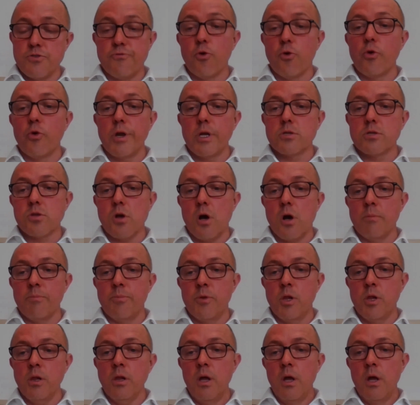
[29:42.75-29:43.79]
For
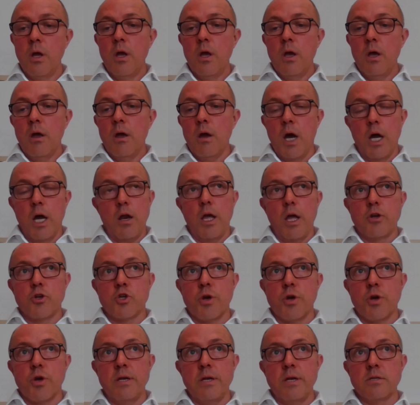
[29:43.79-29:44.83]
example, a
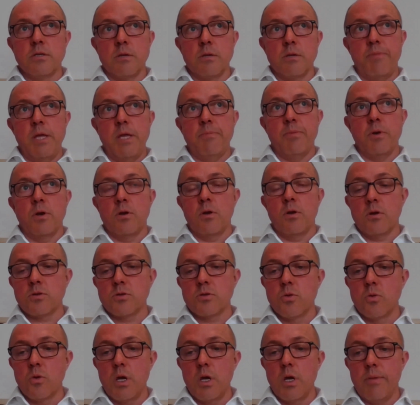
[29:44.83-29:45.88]
trend that people are not
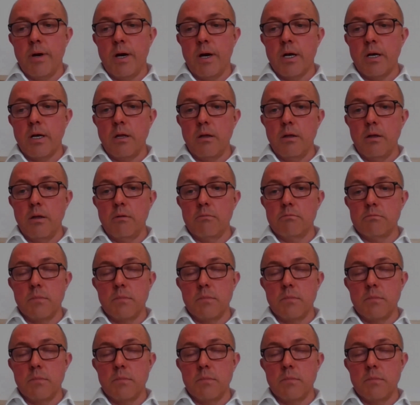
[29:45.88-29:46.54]
talking about,